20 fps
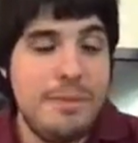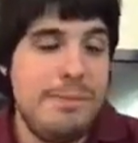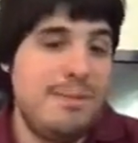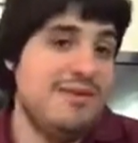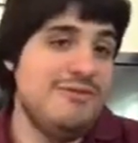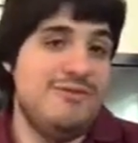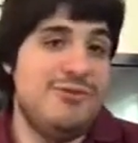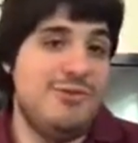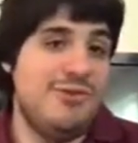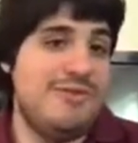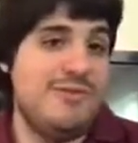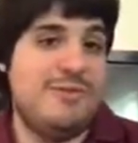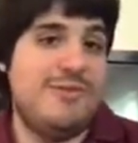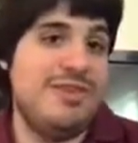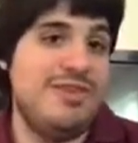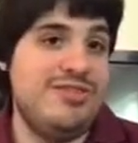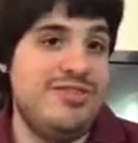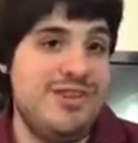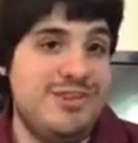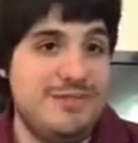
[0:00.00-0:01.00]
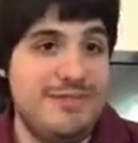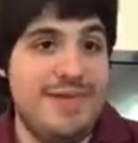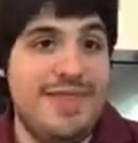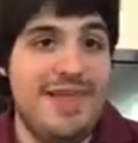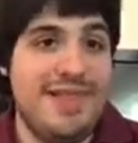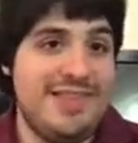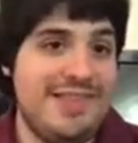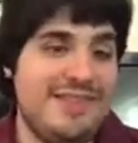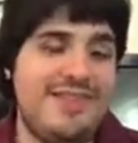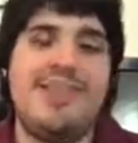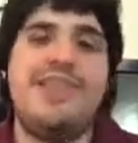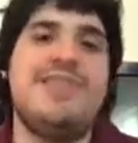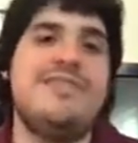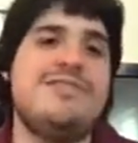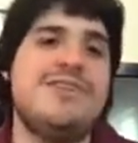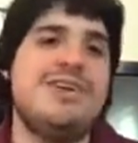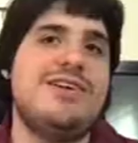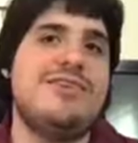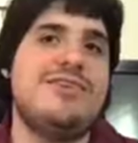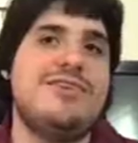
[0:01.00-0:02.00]
But of course, they're being chased by that saint
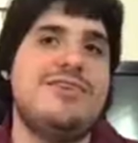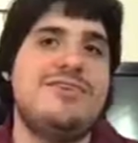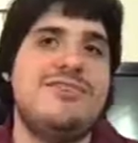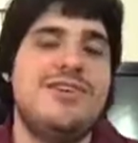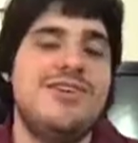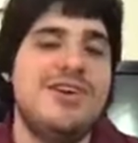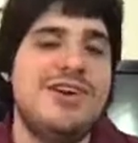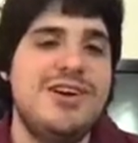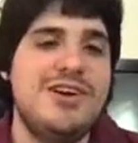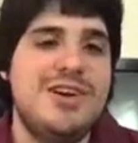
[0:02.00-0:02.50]
of killers,